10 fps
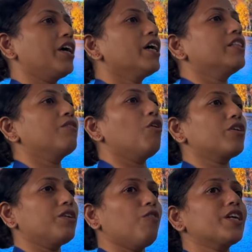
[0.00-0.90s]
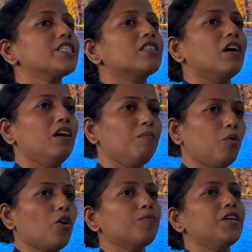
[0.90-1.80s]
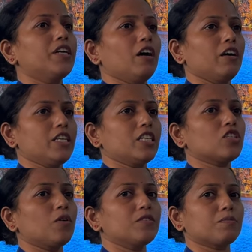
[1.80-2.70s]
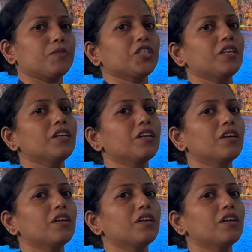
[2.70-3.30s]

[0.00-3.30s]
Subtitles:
Okay. Then what is the mode of the disease transmission?